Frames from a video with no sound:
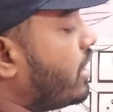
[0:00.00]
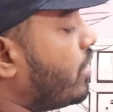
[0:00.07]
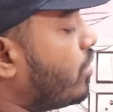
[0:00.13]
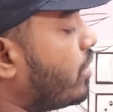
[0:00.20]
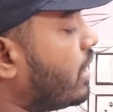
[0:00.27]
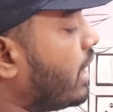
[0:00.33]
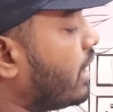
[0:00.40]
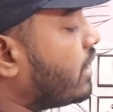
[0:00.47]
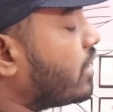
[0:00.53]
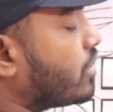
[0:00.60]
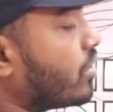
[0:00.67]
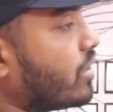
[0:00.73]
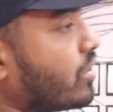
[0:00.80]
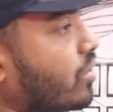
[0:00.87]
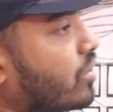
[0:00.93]
Newton, and this
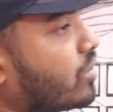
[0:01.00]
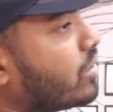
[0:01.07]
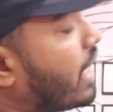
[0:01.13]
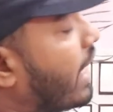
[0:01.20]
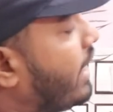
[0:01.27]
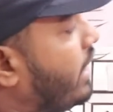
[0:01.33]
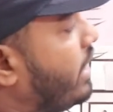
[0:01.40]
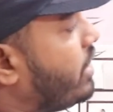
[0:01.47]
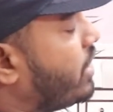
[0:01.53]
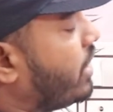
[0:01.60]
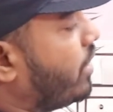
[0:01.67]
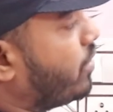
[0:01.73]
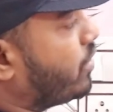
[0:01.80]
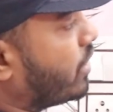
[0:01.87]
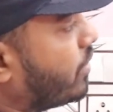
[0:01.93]
one is also 980
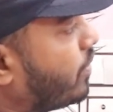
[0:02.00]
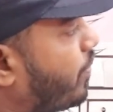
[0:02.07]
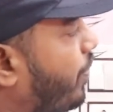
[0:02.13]
Newton.